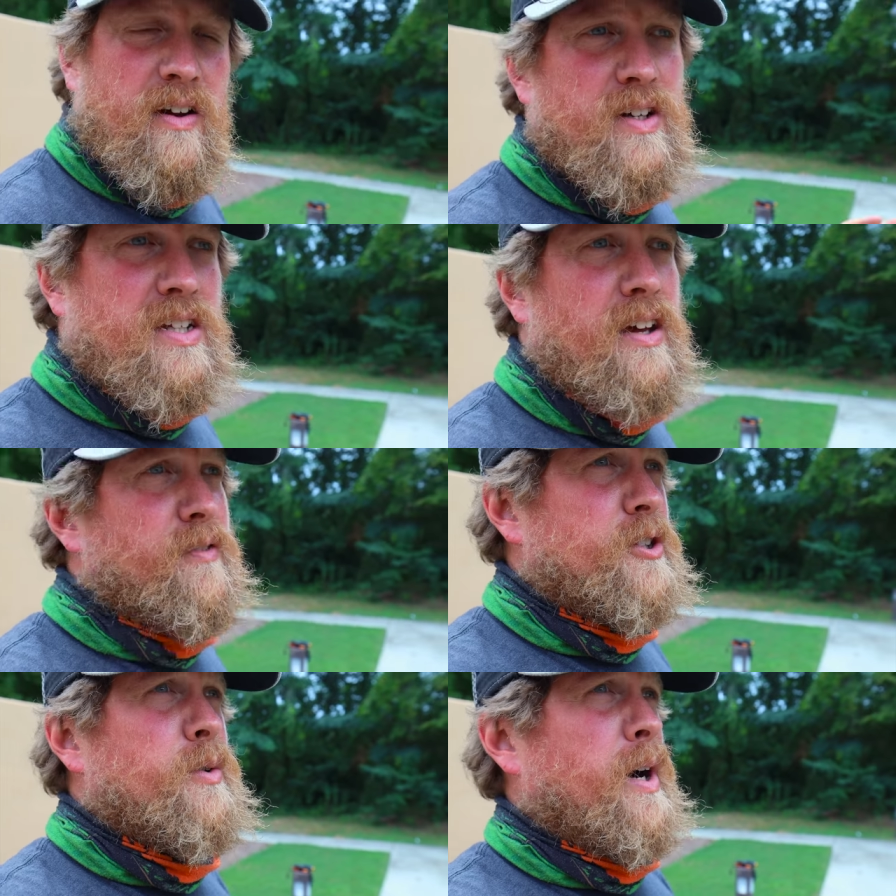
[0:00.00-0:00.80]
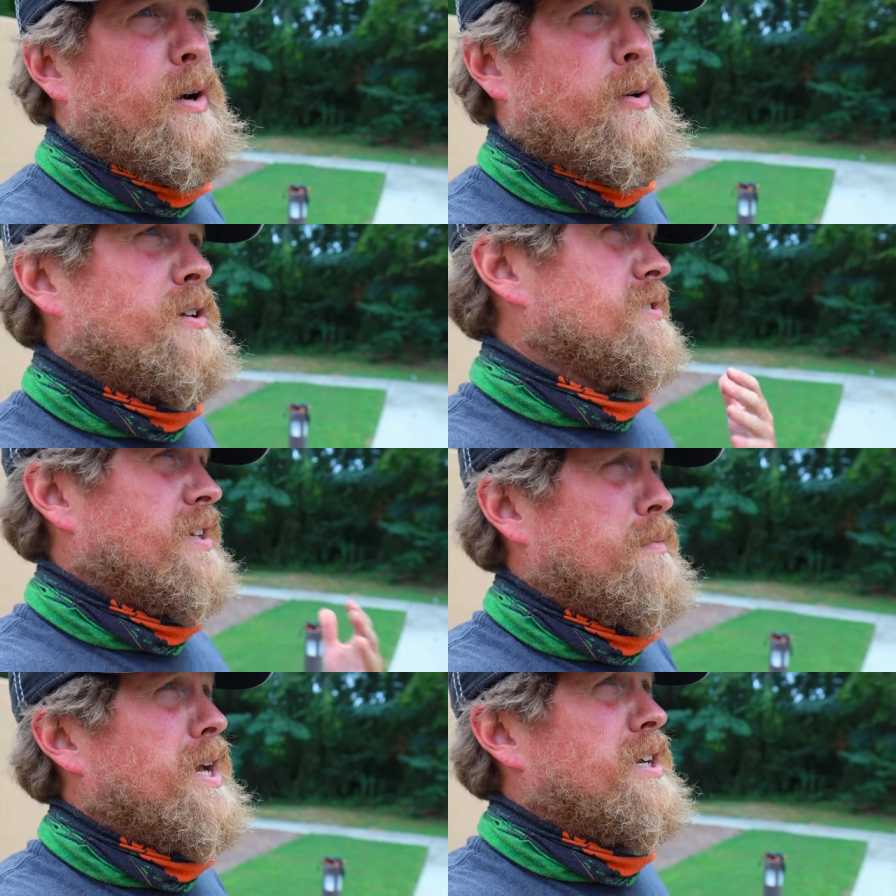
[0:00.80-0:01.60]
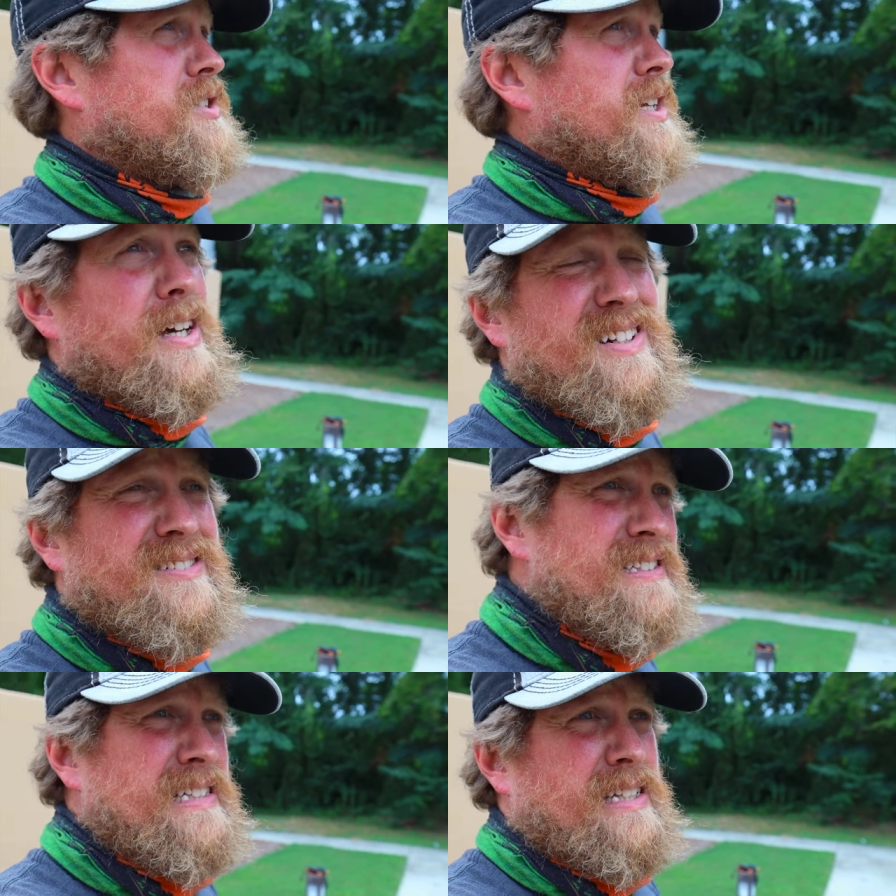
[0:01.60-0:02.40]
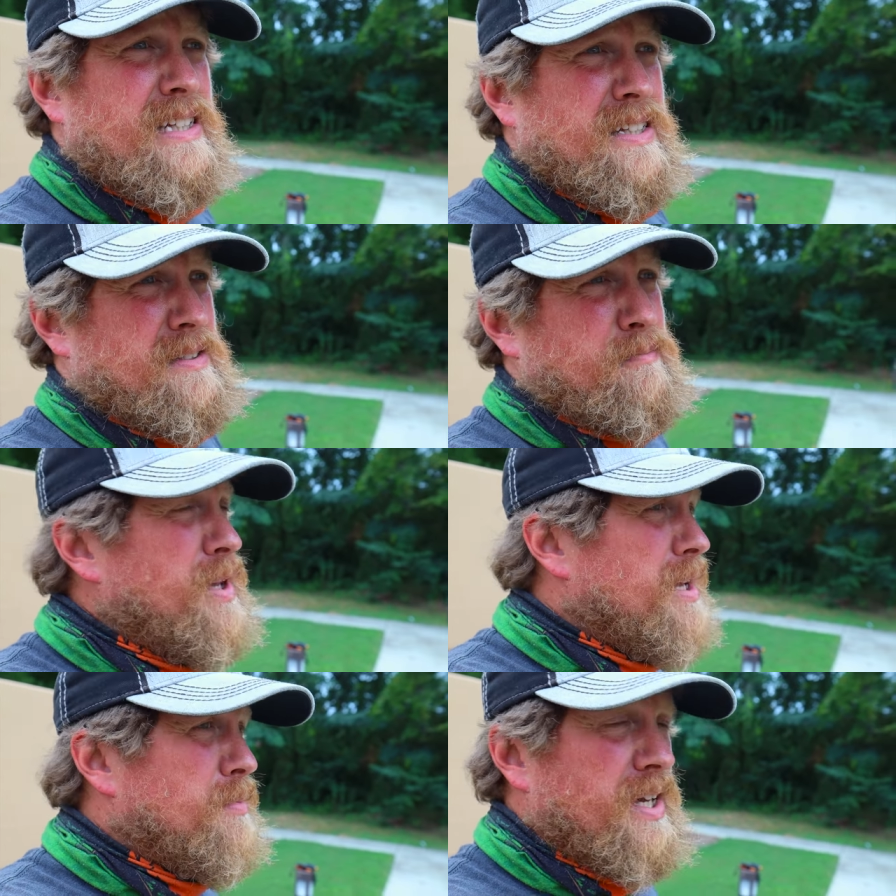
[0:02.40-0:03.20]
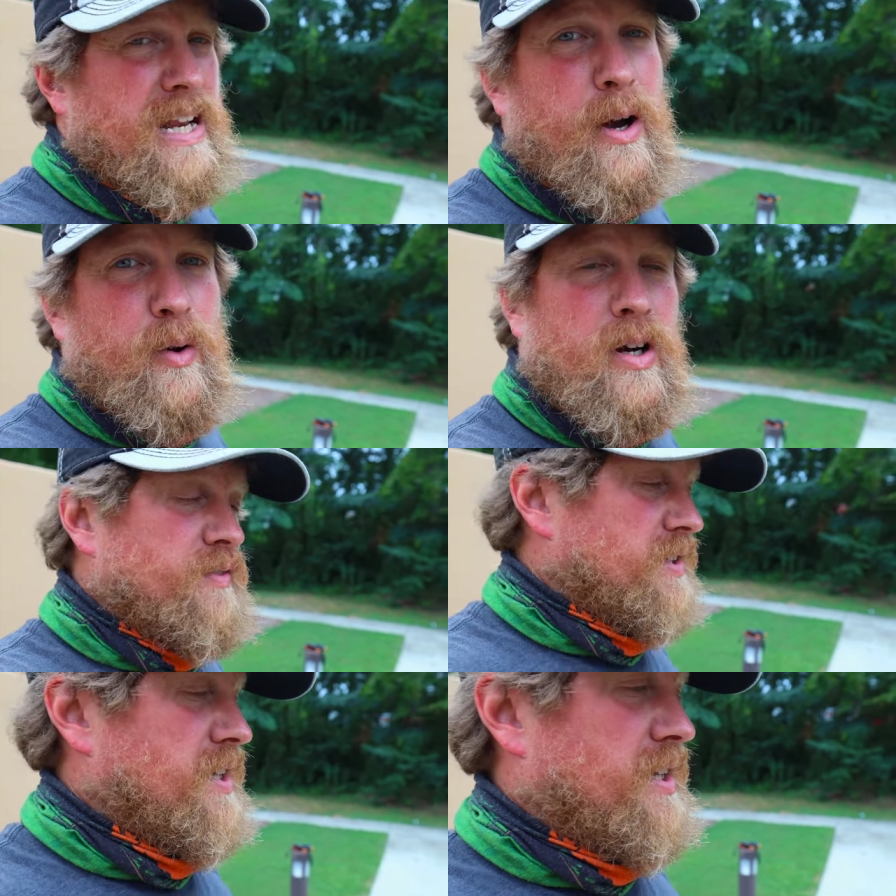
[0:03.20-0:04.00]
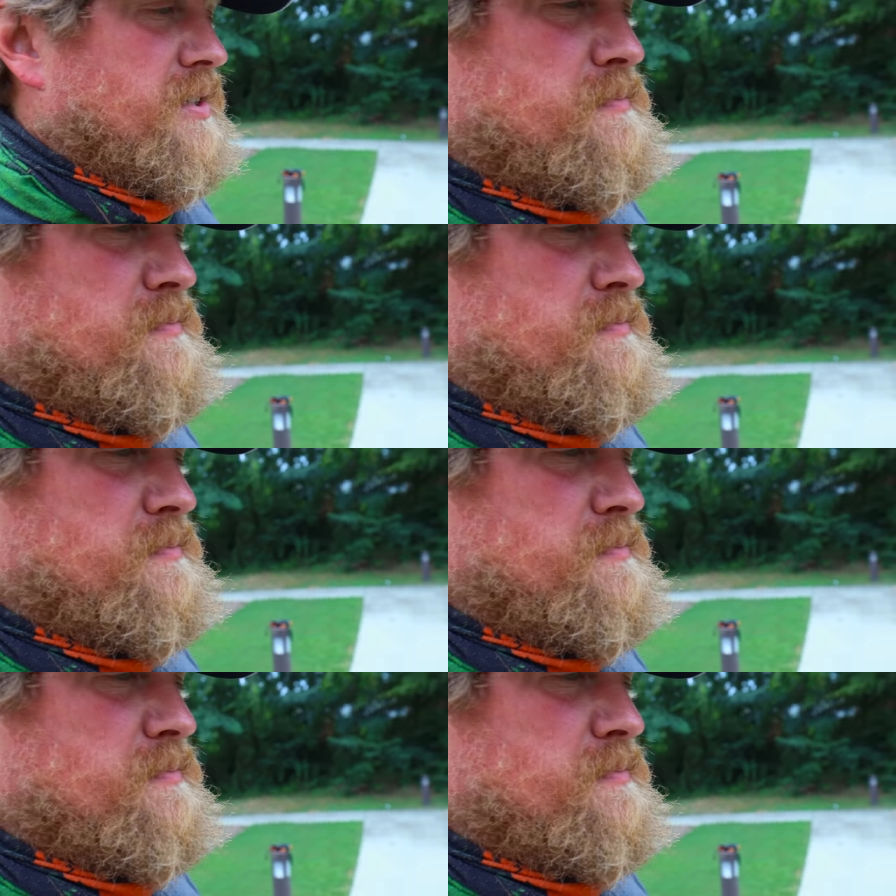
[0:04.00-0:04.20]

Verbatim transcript: every day for two hours and I managed to get maybe an hour every day.